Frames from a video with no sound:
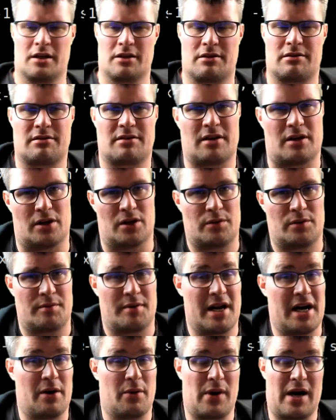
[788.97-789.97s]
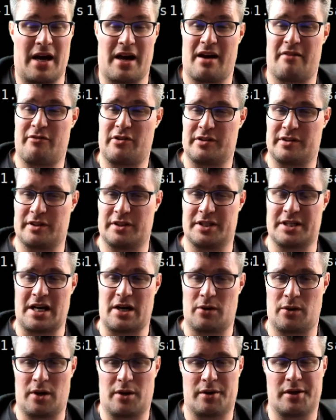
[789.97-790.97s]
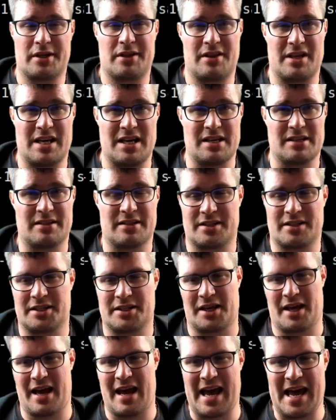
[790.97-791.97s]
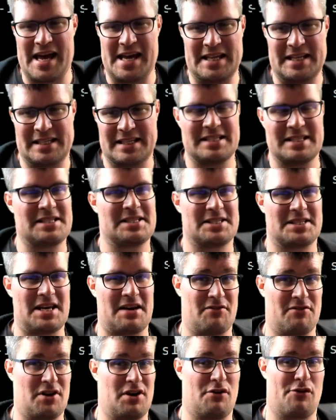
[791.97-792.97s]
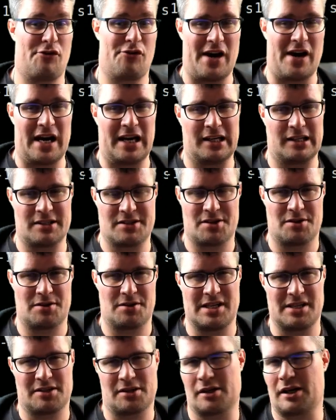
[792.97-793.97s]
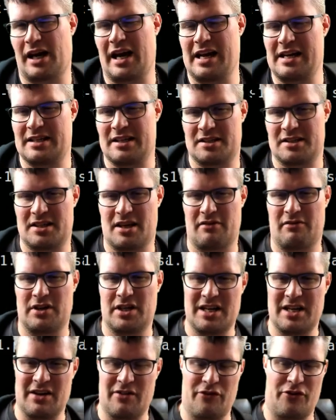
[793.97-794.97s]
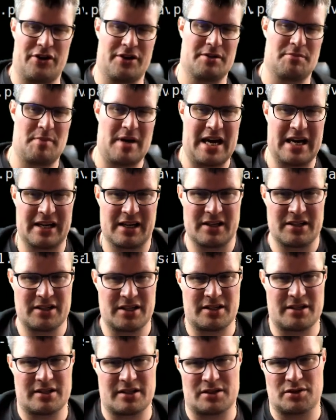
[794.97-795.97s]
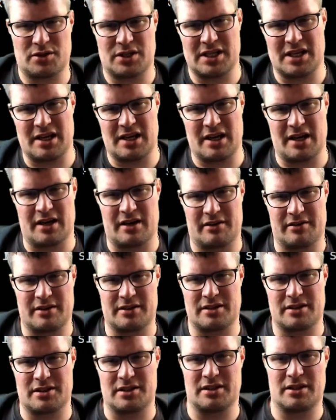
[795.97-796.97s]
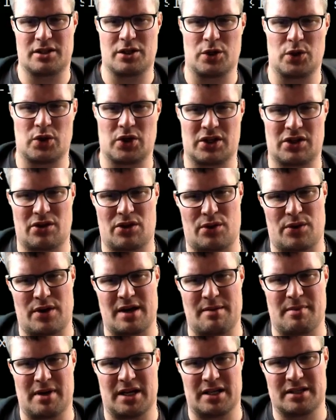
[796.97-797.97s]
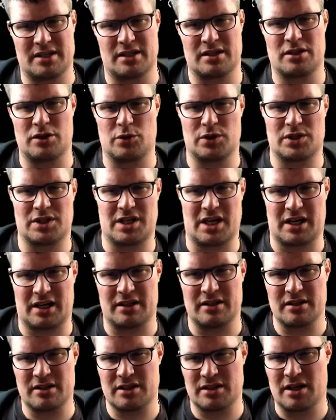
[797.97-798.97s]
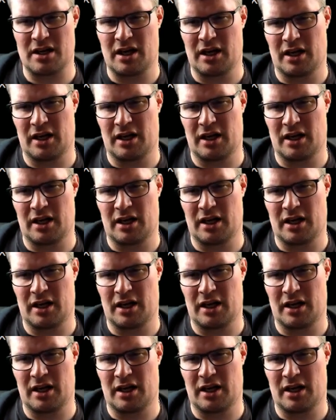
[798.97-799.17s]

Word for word: So now I have downloaded these 87 files. So these are 87 different packages. You see here they took 3 minutes and 2 seconds.